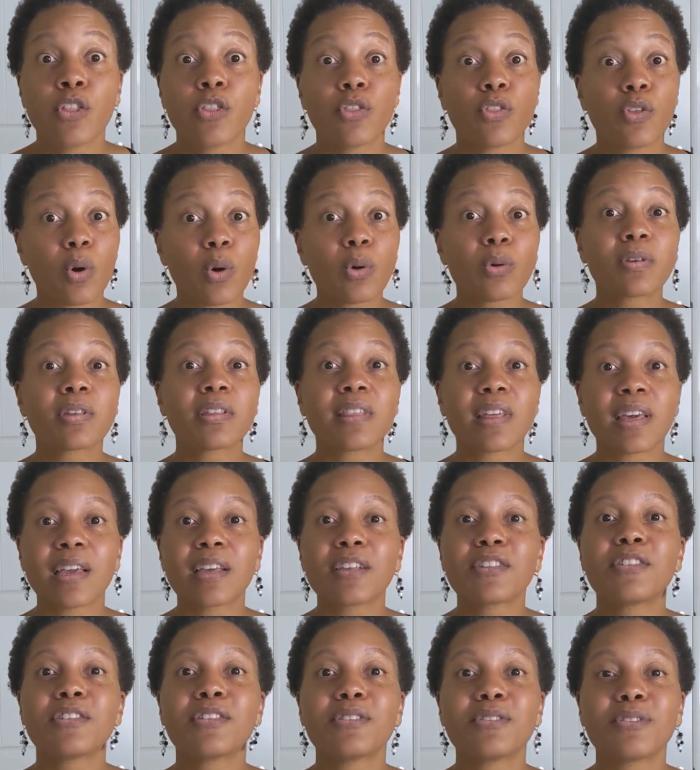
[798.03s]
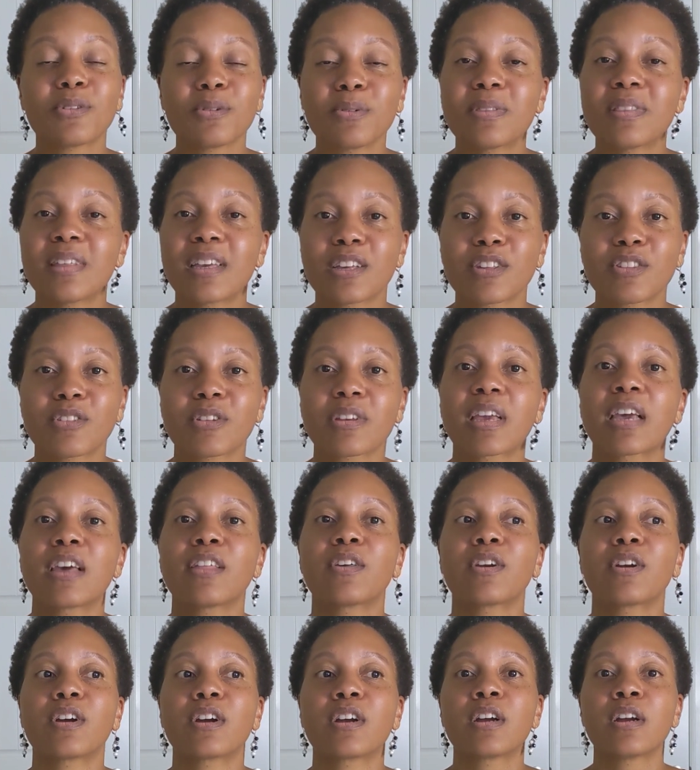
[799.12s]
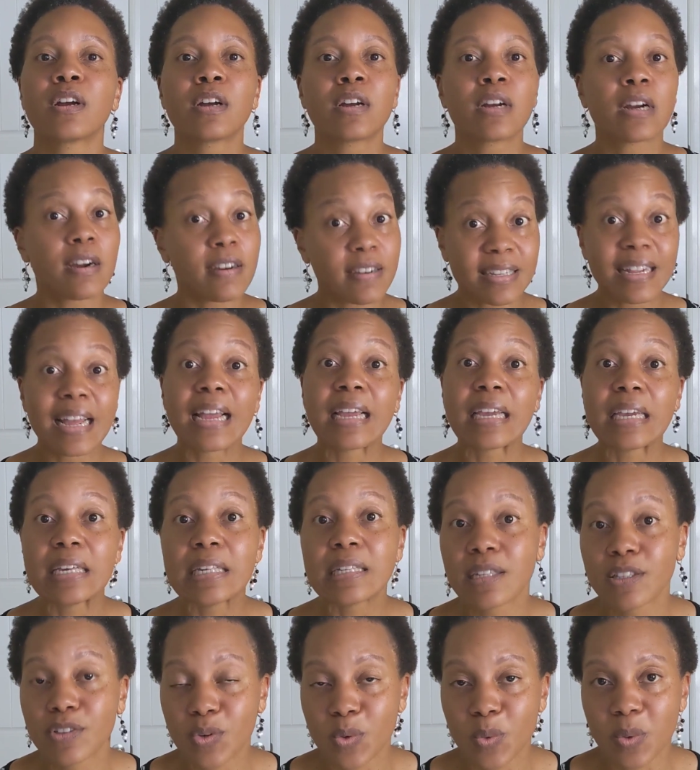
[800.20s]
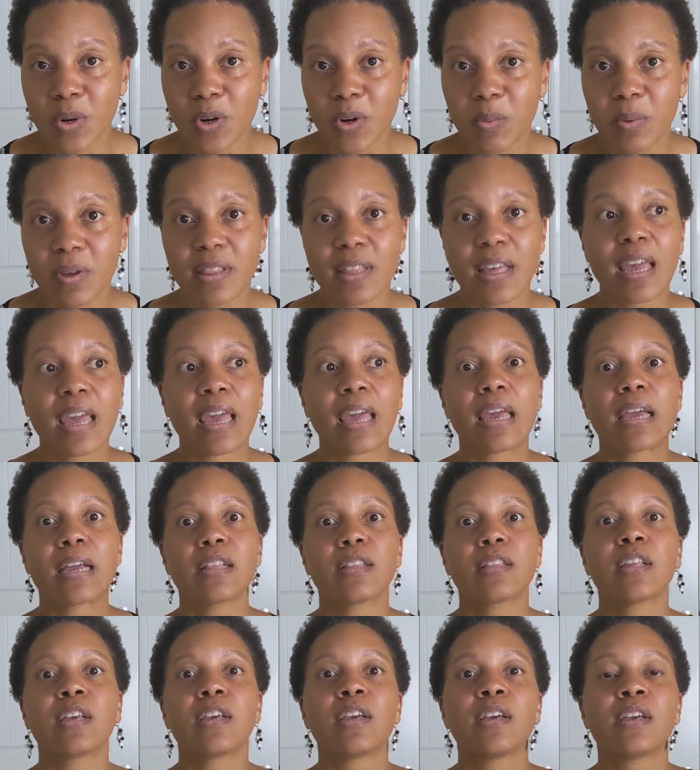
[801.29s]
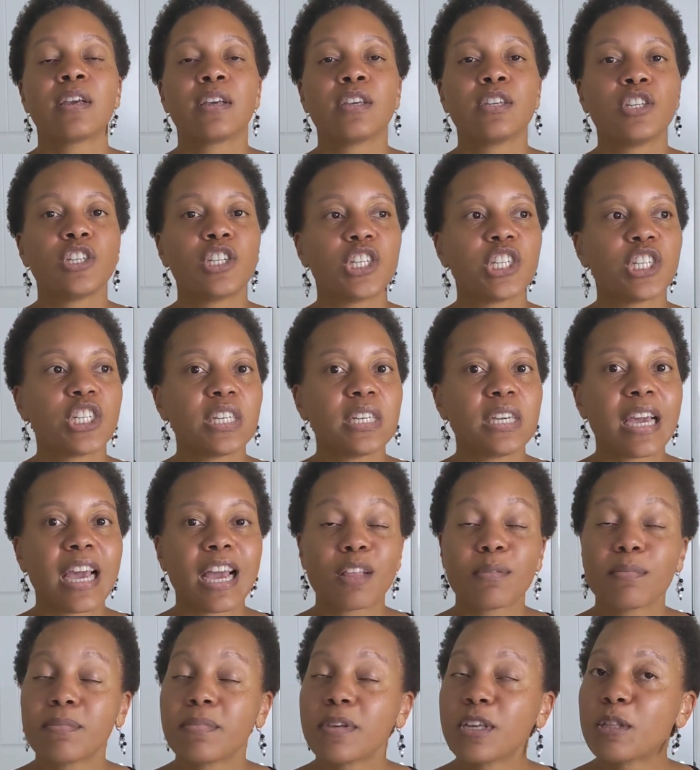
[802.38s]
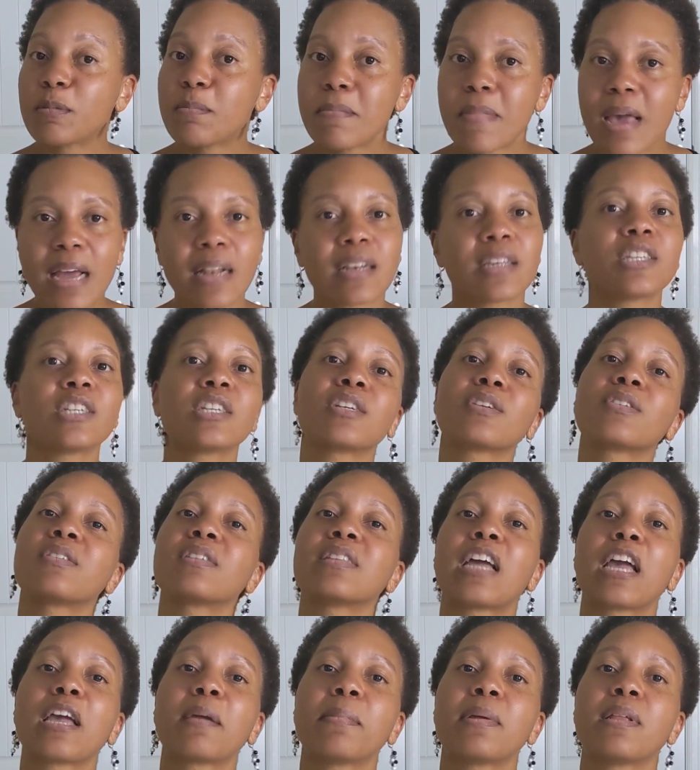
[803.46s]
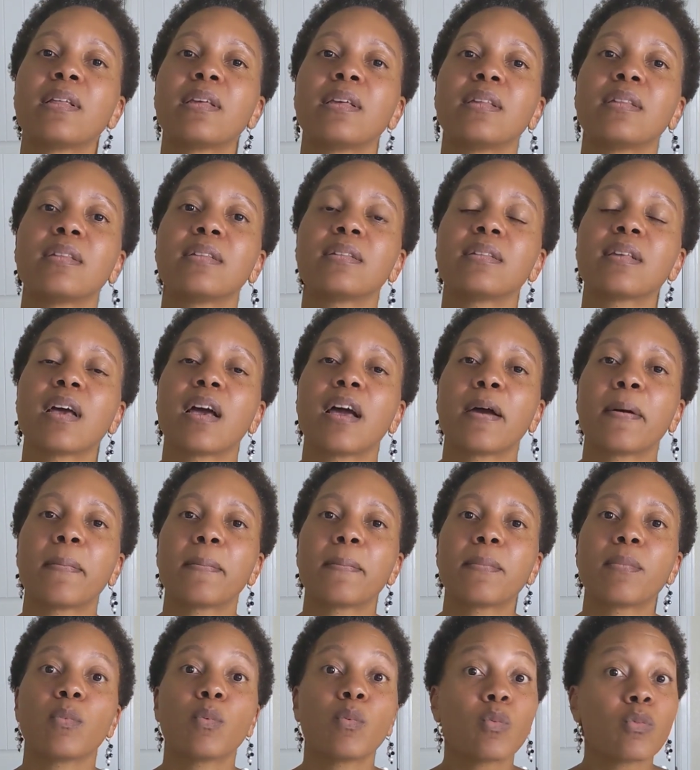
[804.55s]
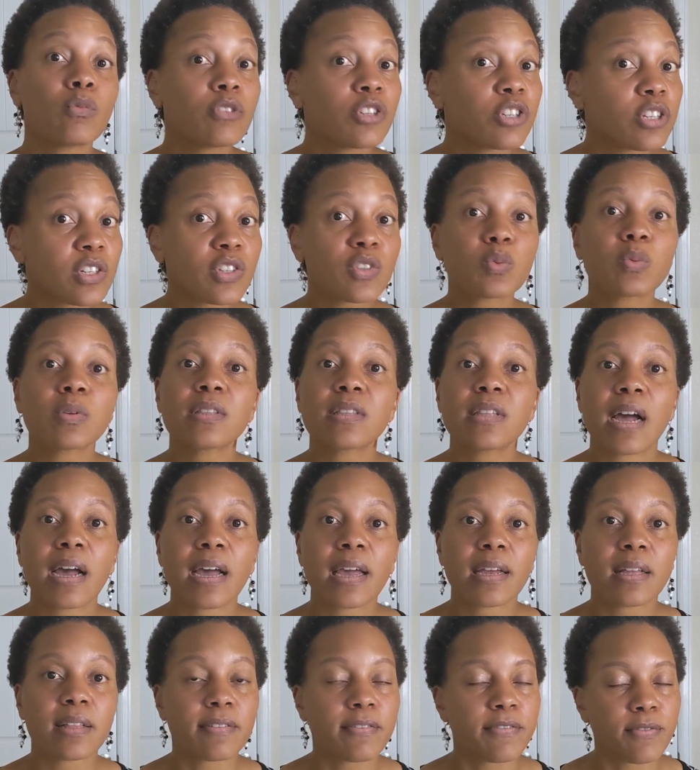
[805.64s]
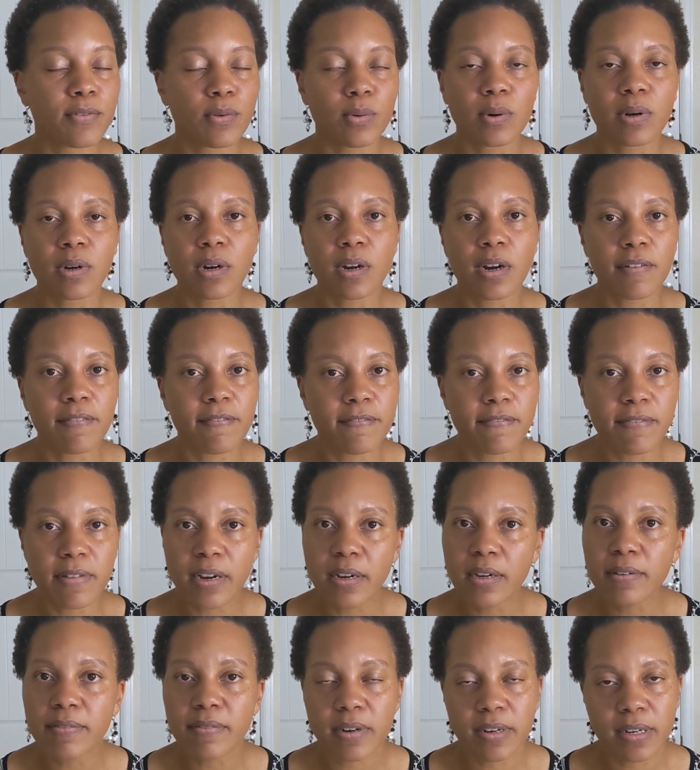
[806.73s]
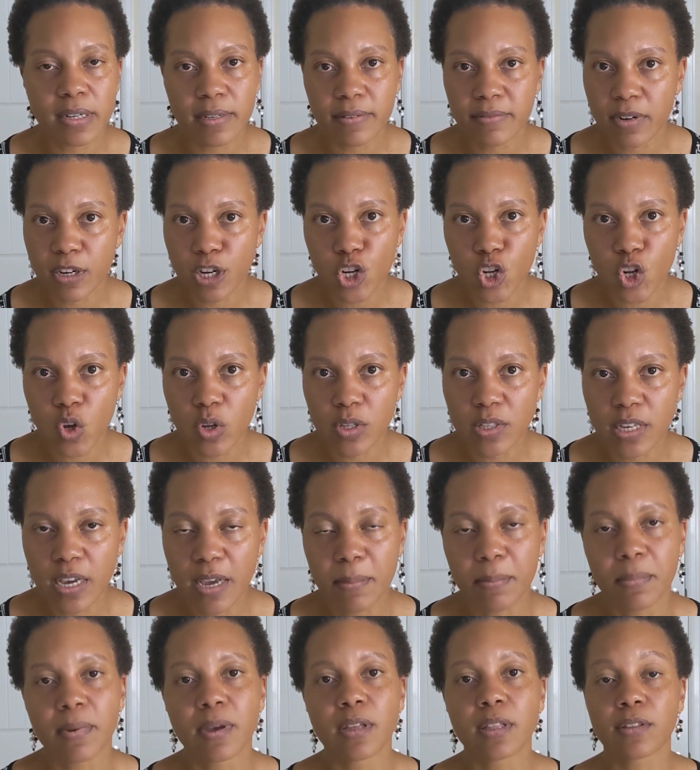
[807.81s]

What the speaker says: Those things, two things together, are not easy to work with. And she had been managing her diabetes just with diet for a very, very, very long time.